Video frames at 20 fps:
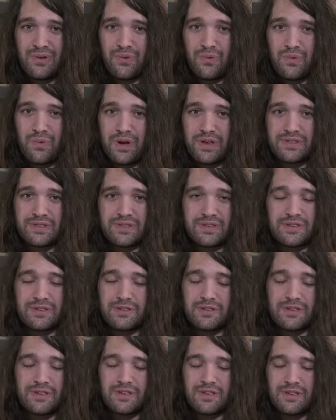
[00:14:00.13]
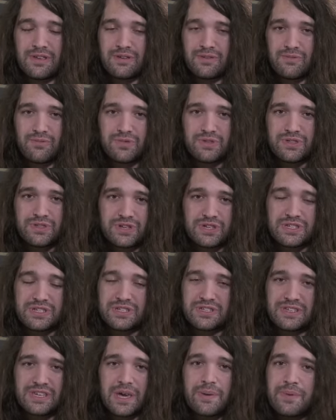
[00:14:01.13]
with
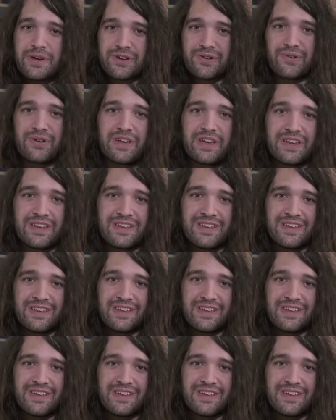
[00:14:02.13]
just gimmickry